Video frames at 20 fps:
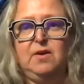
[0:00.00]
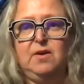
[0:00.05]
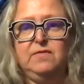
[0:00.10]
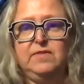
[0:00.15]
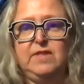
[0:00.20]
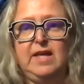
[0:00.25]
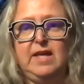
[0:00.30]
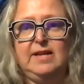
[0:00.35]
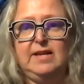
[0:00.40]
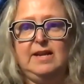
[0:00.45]
off
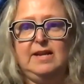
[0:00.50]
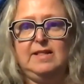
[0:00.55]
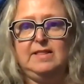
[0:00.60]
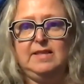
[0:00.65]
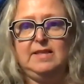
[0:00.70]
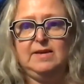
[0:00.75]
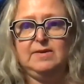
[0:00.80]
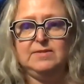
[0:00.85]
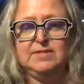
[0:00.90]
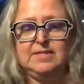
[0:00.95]
that and
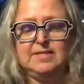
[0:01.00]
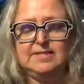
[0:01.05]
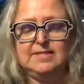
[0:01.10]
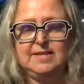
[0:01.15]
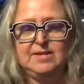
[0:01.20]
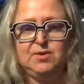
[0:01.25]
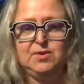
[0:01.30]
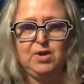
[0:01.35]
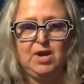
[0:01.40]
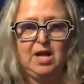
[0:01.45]
anything else that's
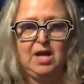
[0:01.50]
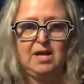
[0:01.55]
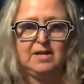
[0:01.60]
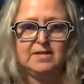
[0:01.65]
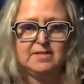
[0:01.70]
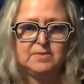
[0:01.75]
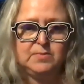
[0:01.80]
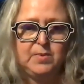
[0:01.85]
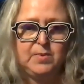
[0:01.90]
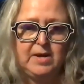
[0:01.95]
in your cart
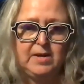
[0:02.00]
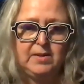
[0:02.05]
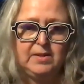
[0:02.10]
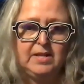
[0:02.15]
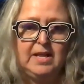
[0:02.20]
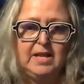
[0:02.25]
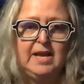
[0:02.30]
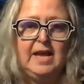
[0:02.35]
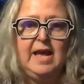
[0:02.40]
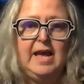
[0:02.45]
as well.